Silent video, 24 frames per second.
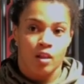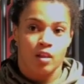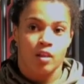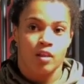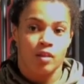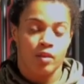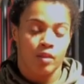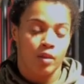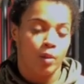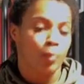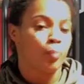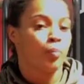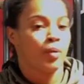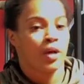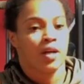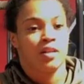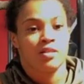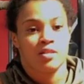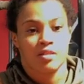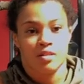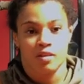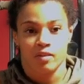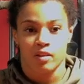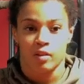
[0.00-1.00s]
the
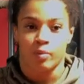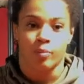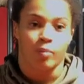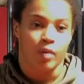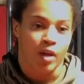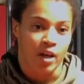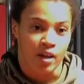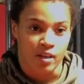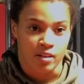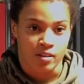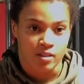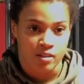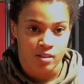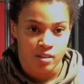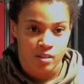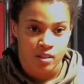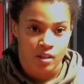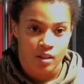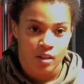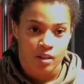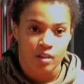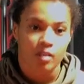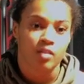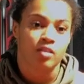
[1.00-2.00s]
best of the best,
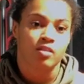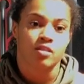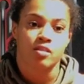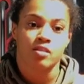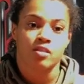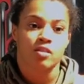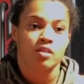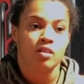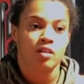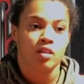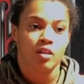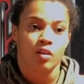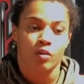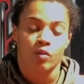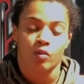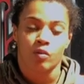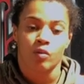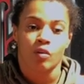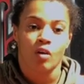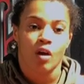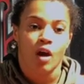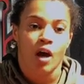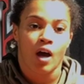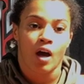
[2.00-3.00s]
the
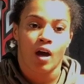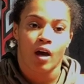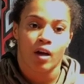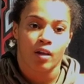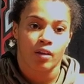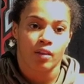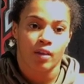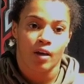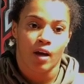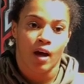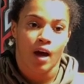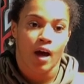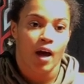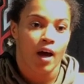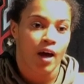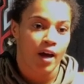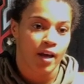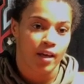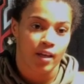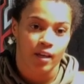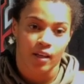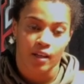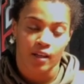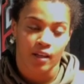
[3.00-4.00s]

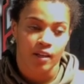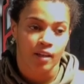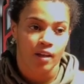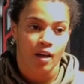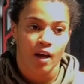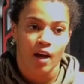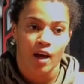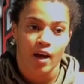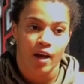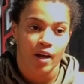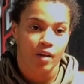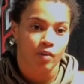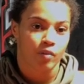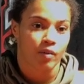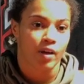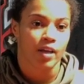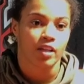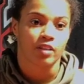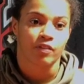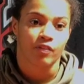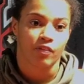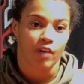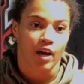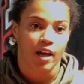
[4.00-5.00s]
high
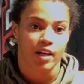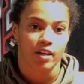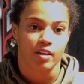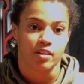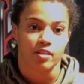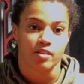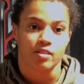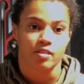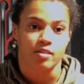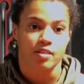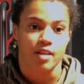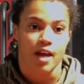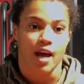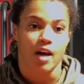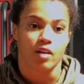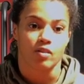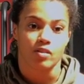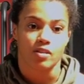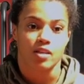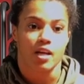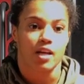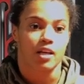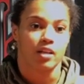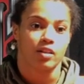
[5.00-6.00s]
ranked fighters
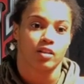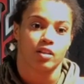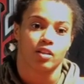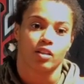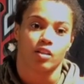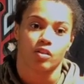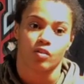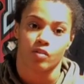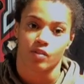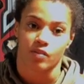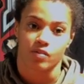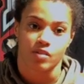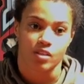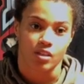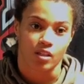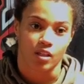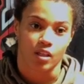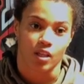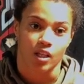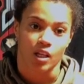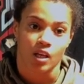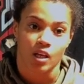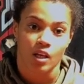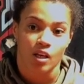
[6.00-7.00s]
outside of the
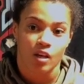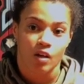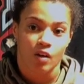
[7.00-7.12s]
UFC.